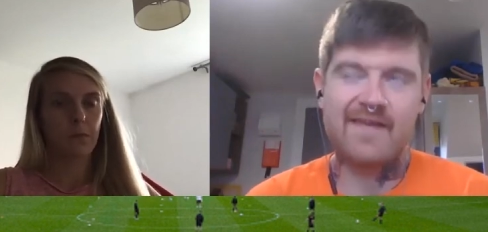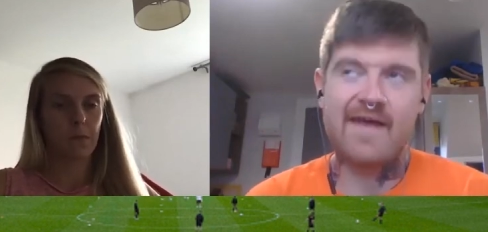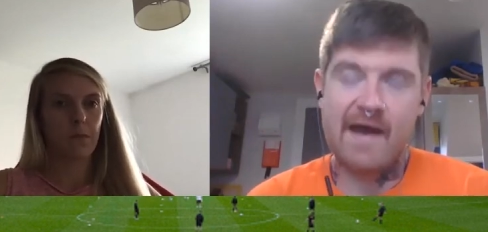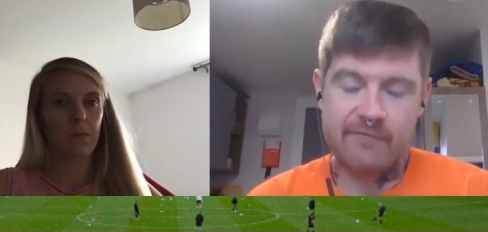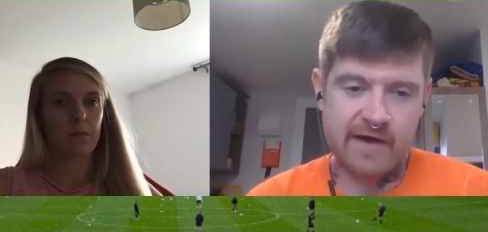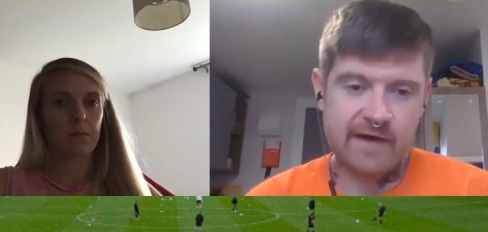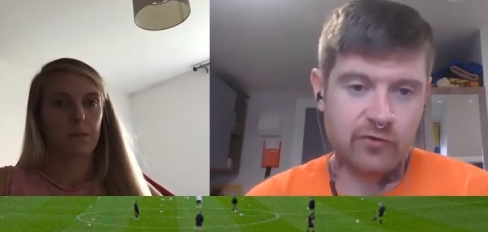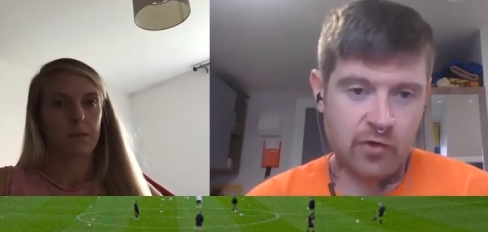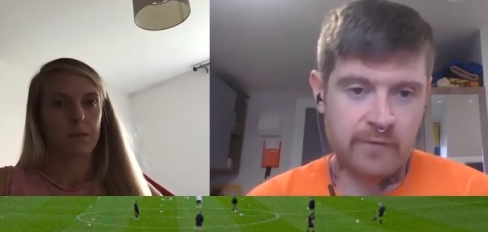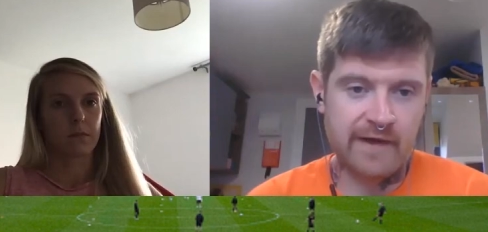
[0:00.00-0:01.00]
Speaker 1: they have kind
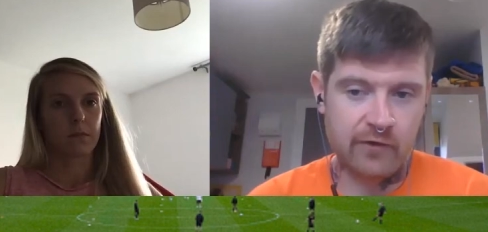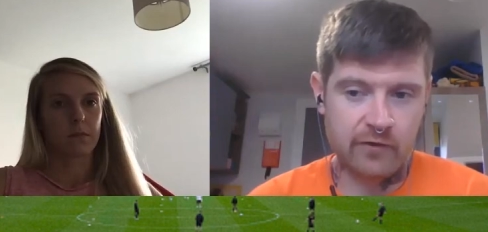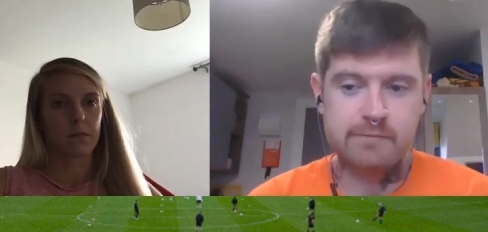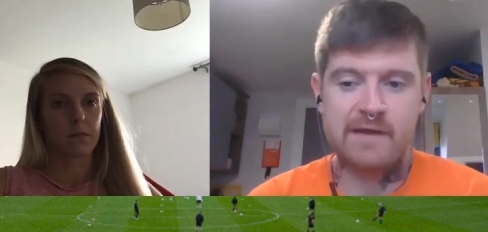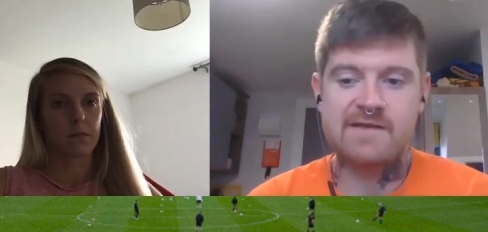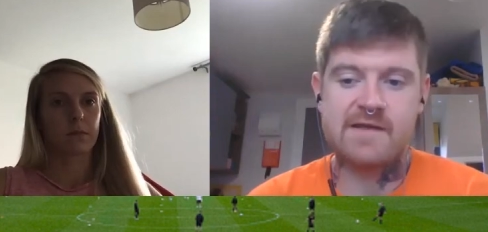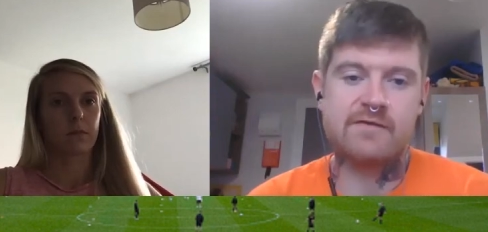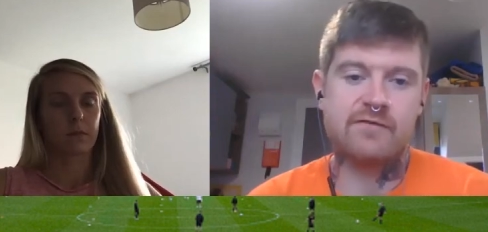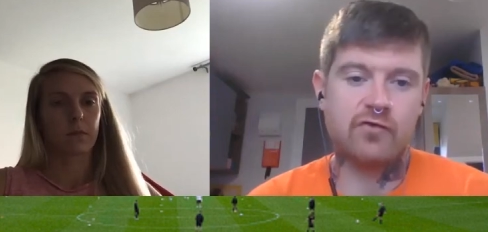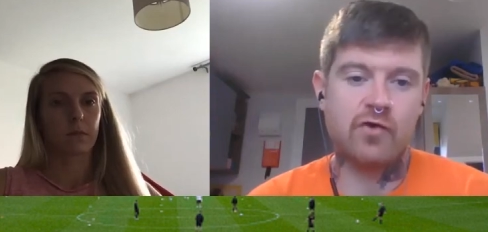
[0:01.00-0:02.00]
of dominated, or being
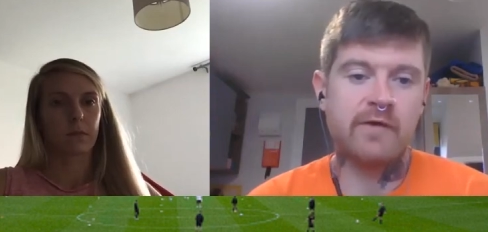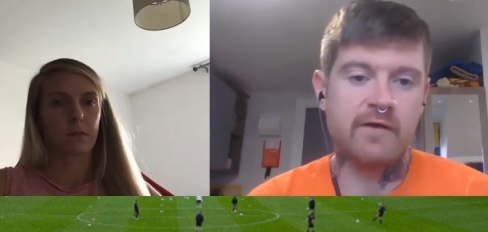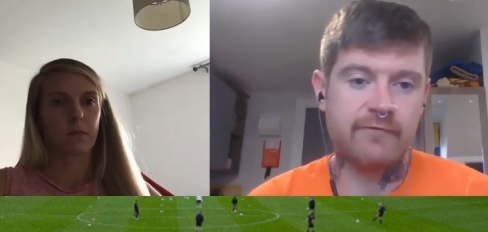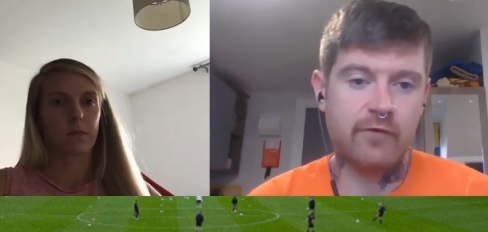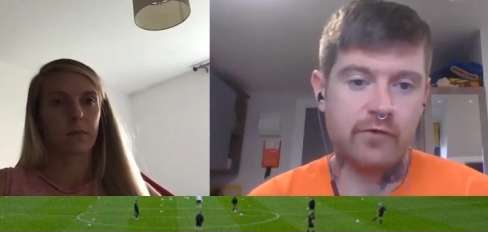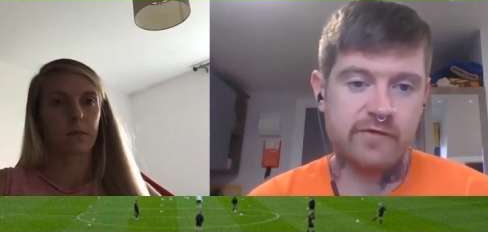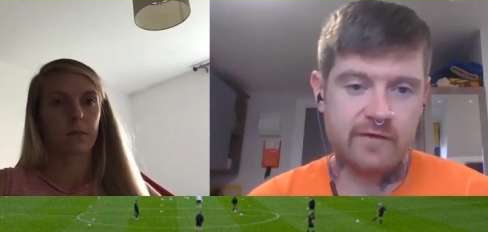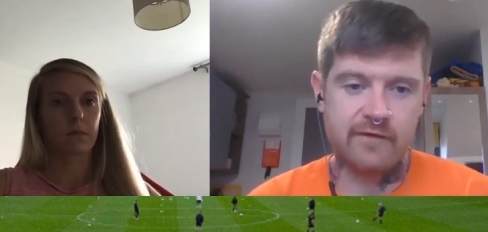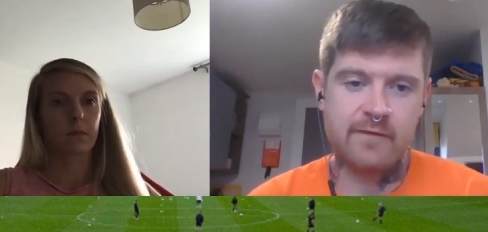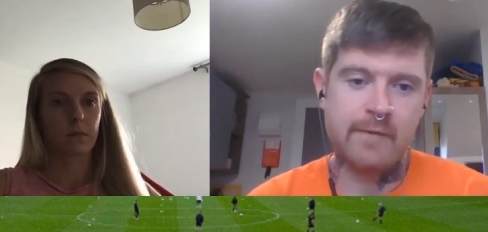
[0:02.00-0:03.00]
seen as the dominant force,
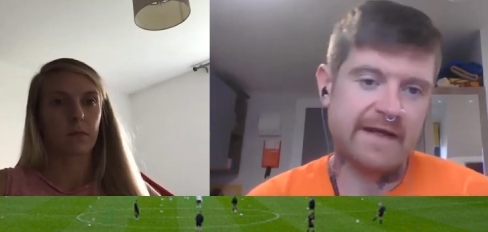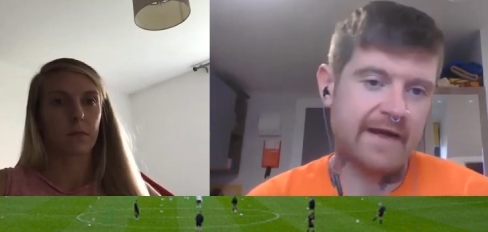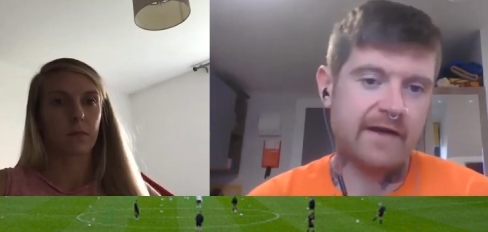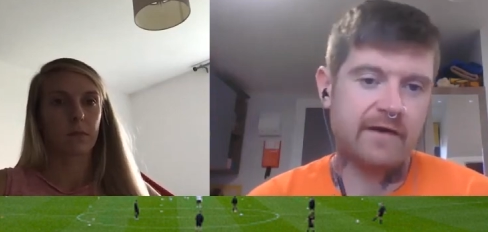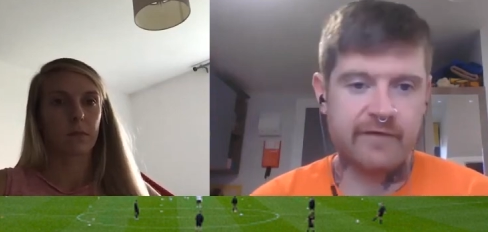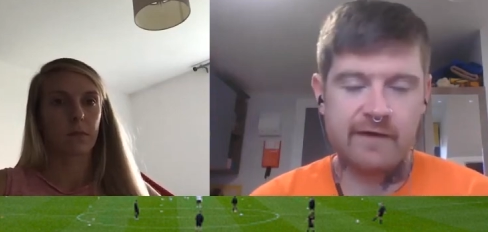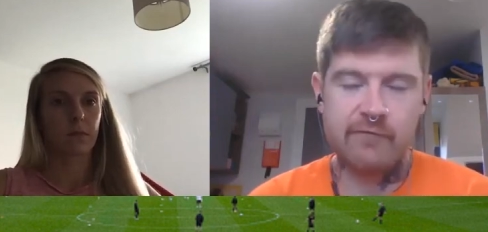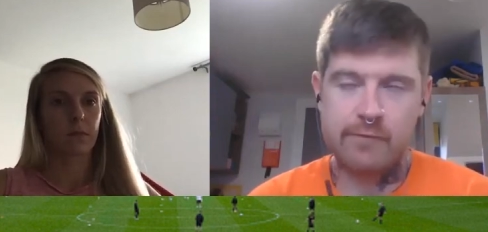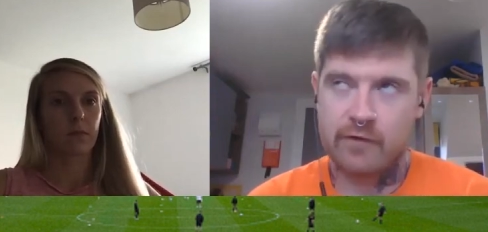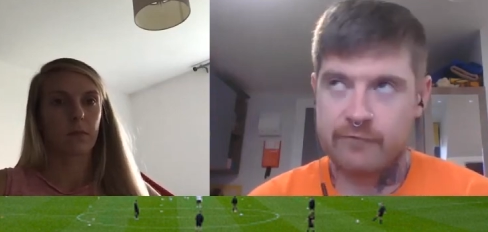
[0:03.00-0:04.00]
the, the Man United of the
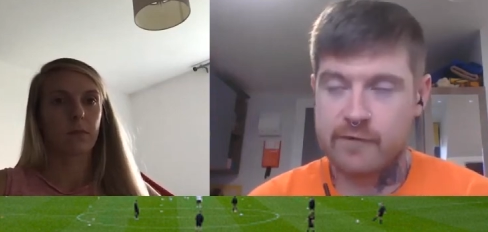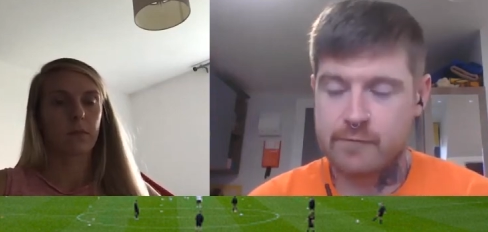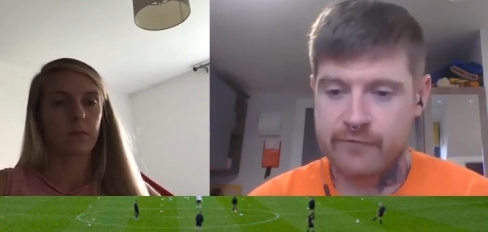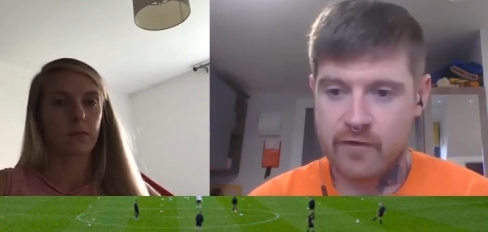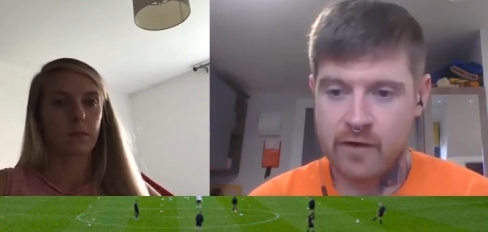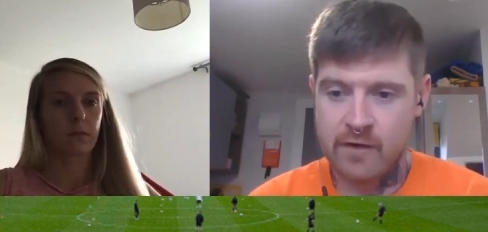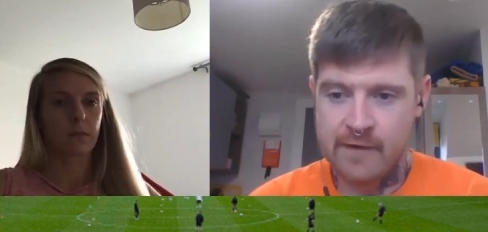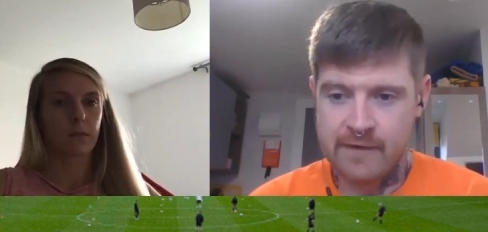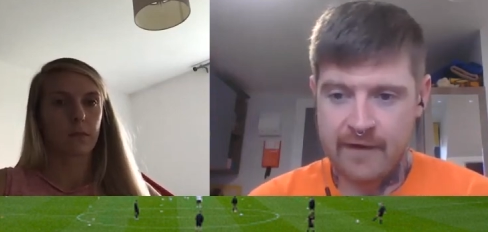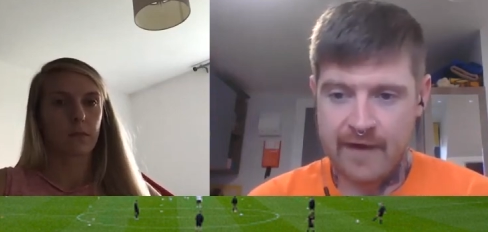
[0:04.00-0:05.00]
Liverpool, if you prefer,
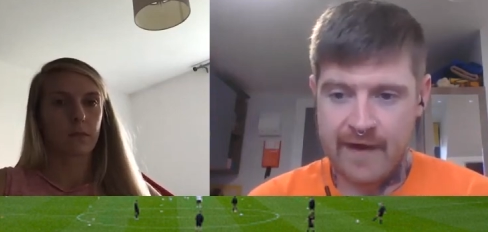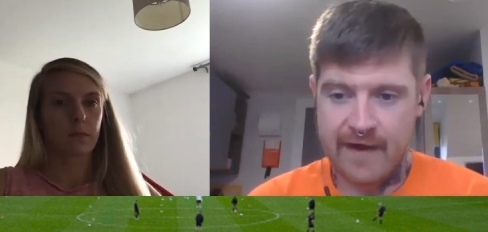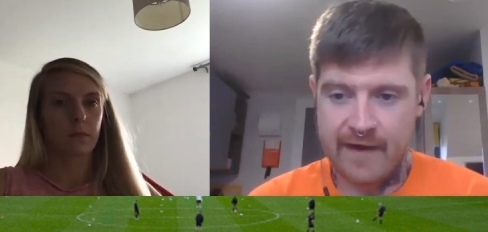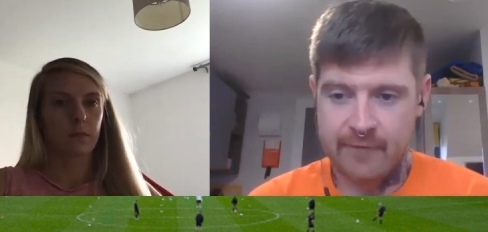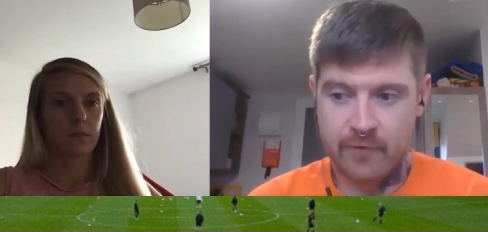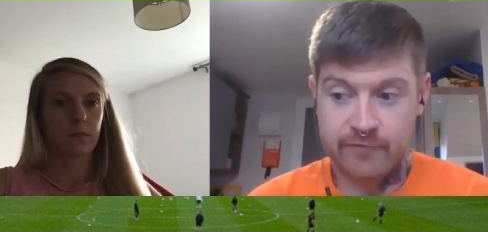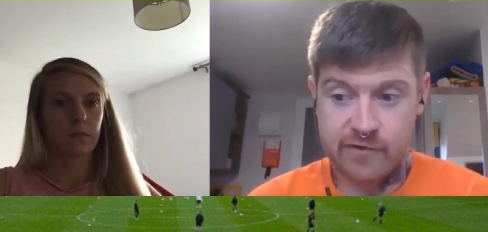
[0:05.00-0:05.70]
um, of